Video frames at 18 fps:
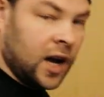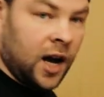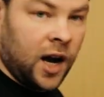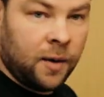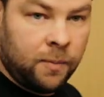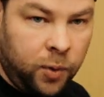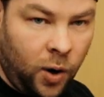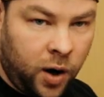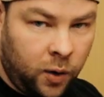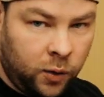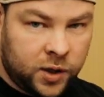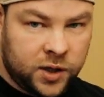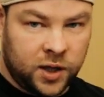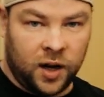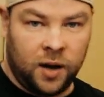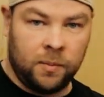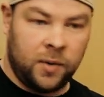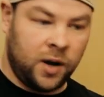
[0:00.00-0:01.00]
I borrow
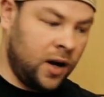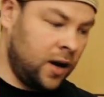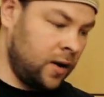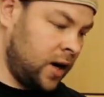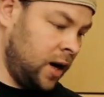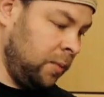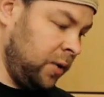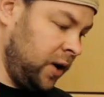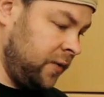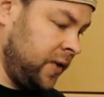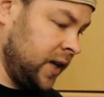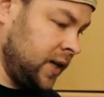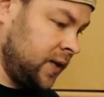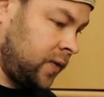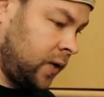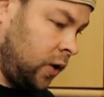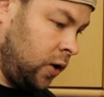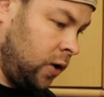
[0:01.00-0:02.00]
some a couple of
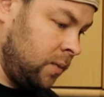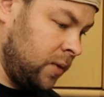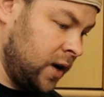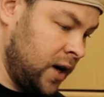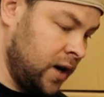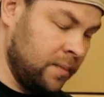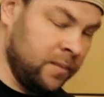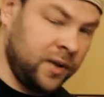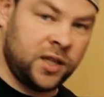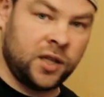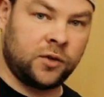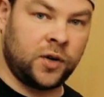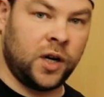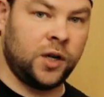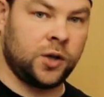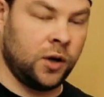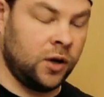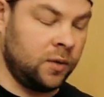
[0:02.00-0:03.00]
things from Mrs.
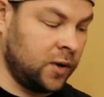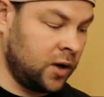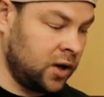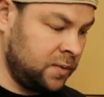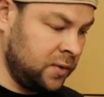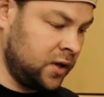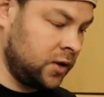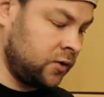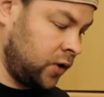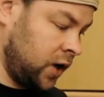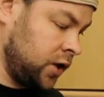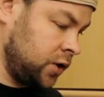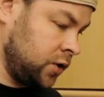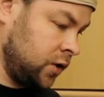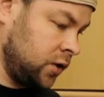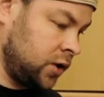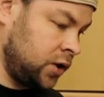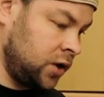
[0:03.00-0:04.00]
Rachel, because Mrs.
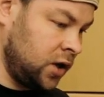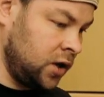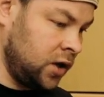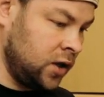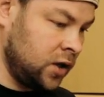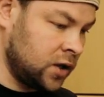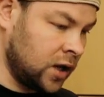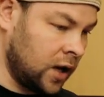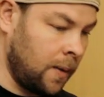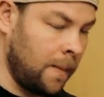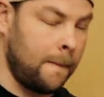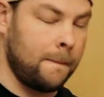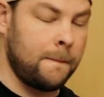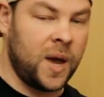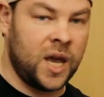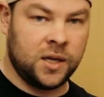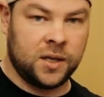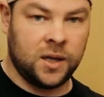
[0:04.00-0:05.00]
Rachel, she's
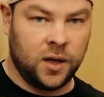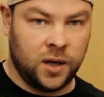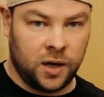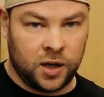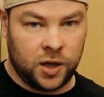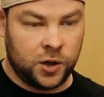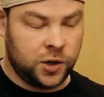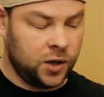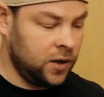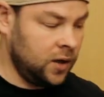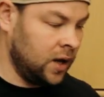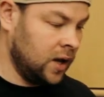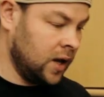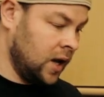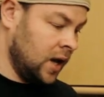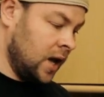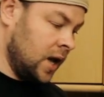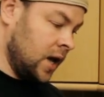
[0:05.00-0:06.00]
amazing in the kitchen,
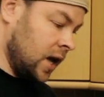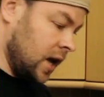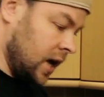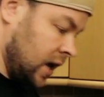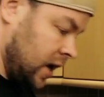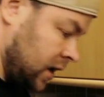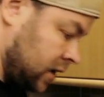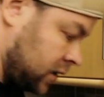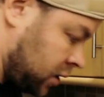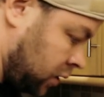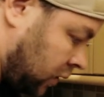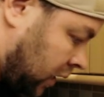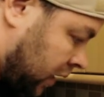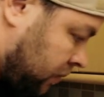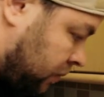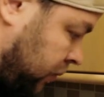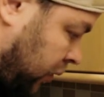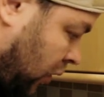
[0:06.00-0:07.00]
and so
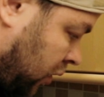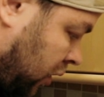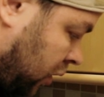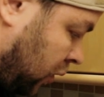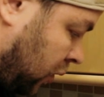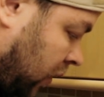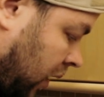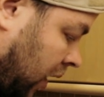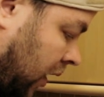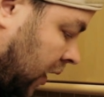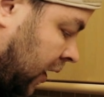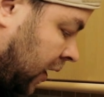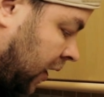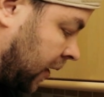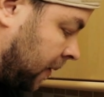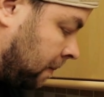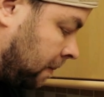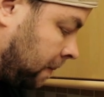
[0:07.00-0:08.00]
I borrow
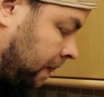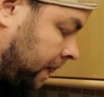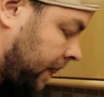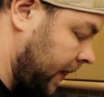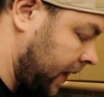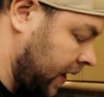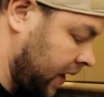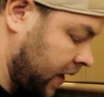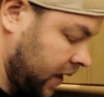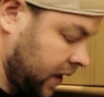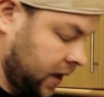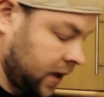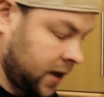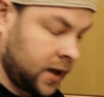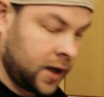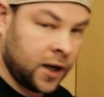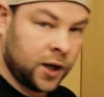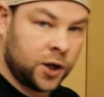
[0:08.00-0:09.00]
a
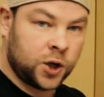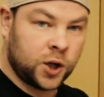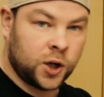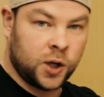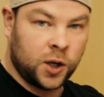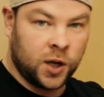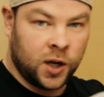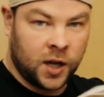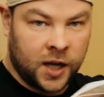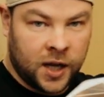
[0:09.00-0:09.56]
kitchen